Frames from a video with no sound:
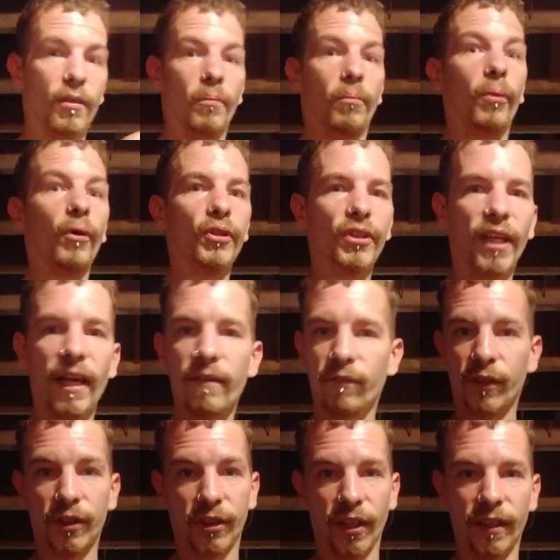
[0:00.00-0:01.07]
push that
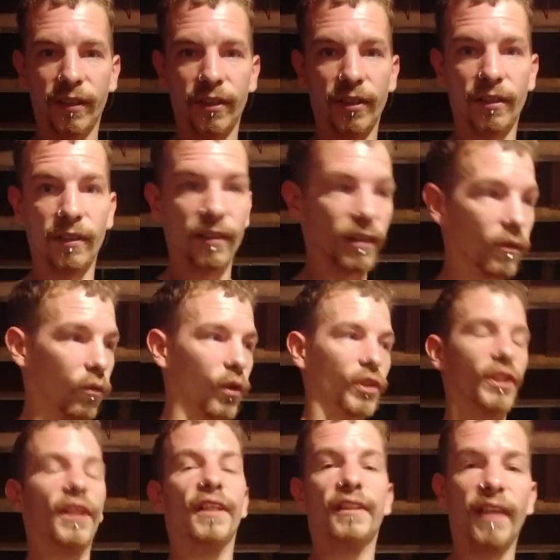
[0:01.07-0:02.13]
for 6. Once
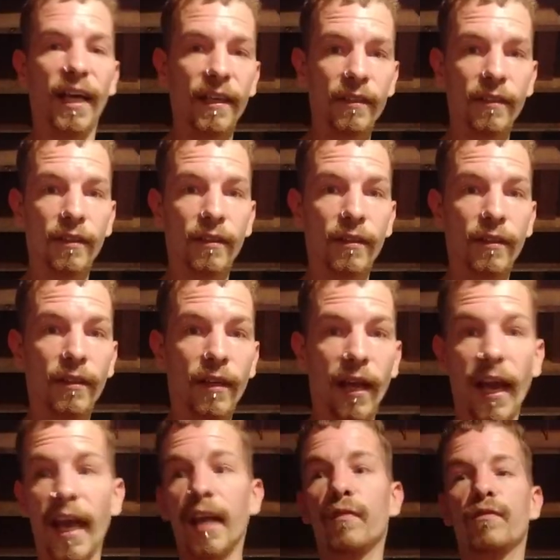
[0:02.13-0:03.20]
you hit 10,
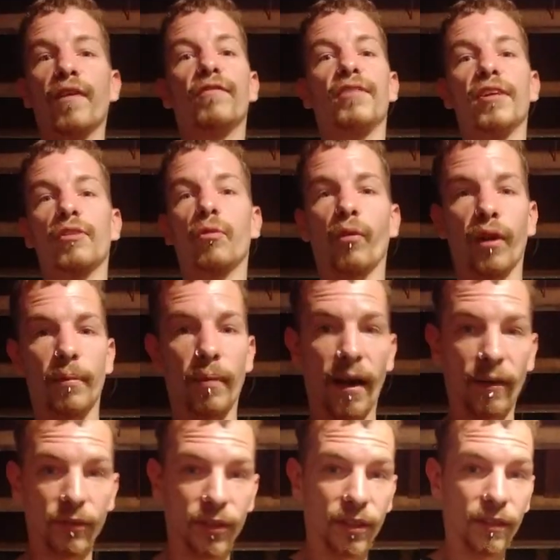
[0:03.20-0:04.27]
add 15, 20
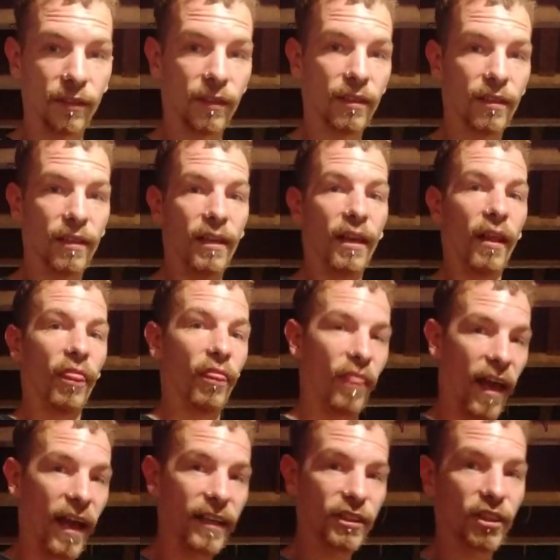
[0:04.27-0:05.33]
pounds.
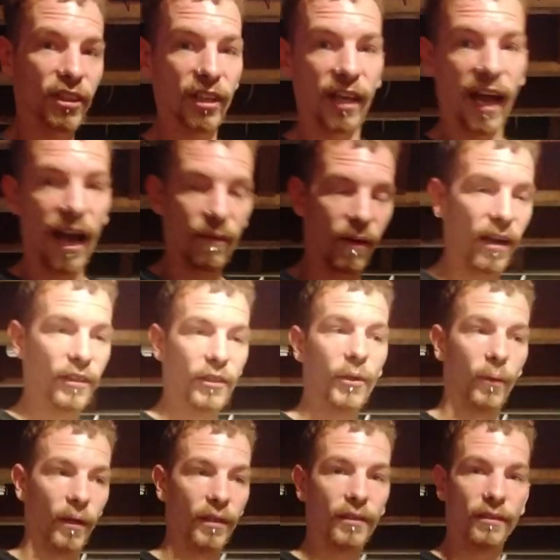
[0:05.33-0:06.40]
That's how I do
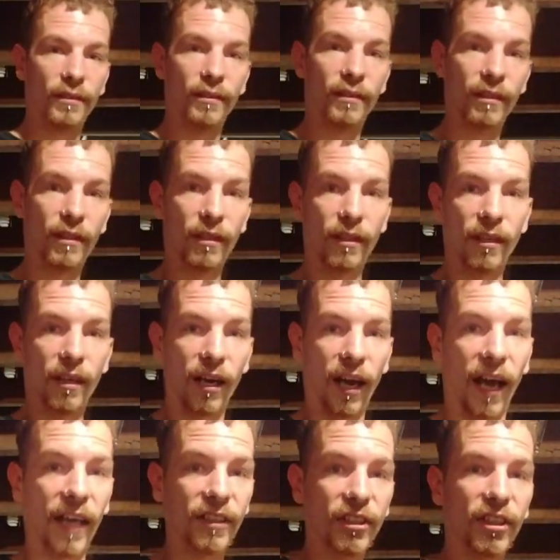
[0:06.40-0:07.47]
it.
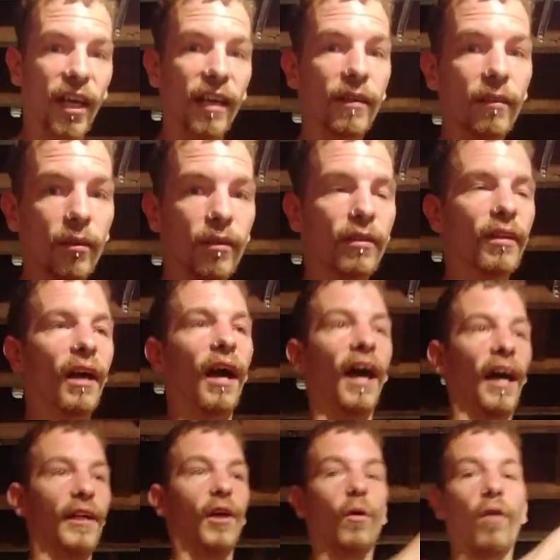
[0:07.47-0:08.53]

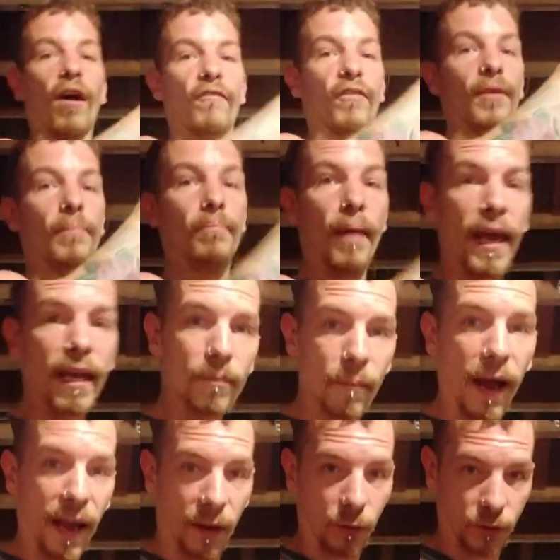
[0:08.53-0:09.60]
I go off the main
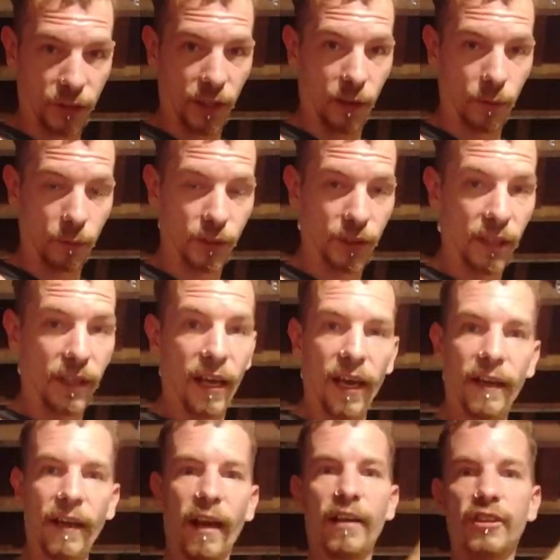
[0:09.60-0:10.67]
milestones, and
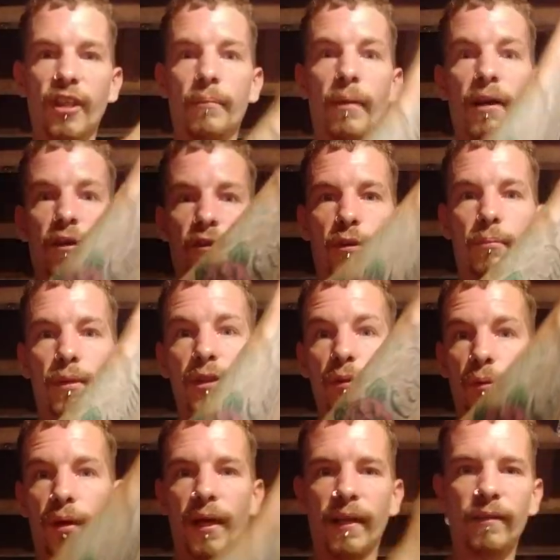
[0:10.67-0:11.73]
then I set my own in
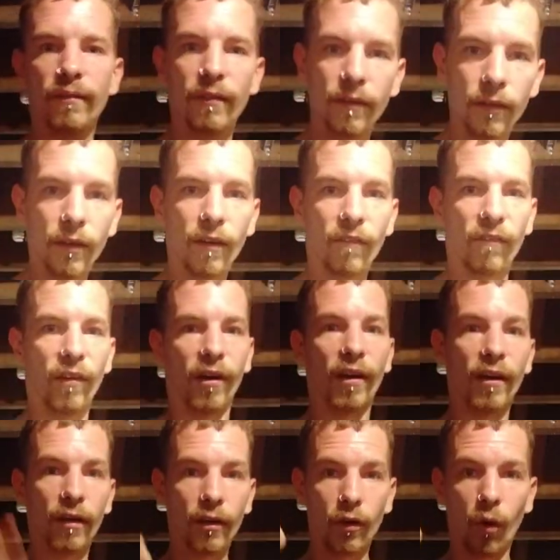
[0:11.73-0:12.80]
between for
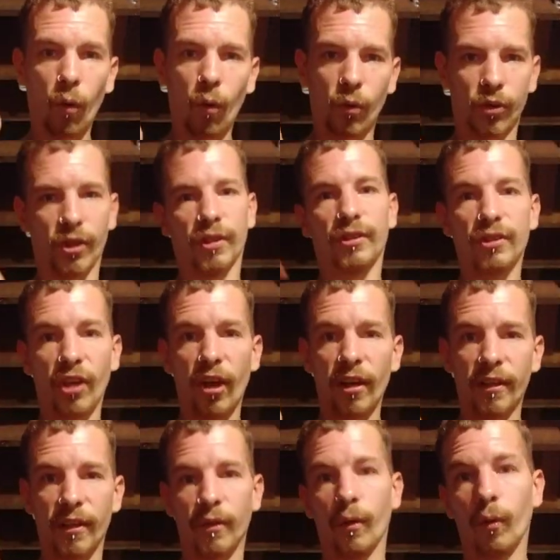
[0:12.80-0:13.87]
goals or
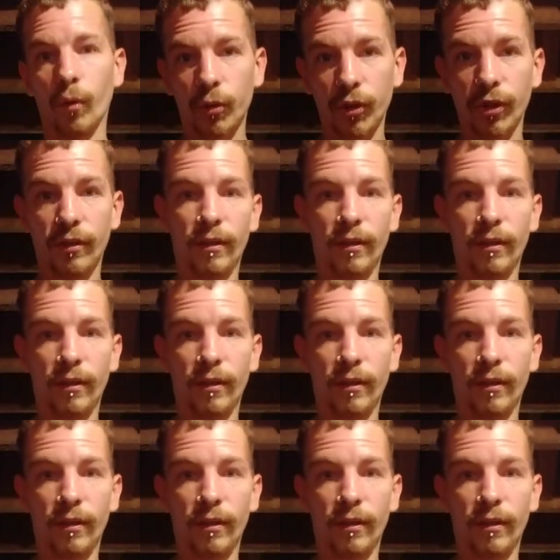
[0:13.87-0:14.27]
target goals.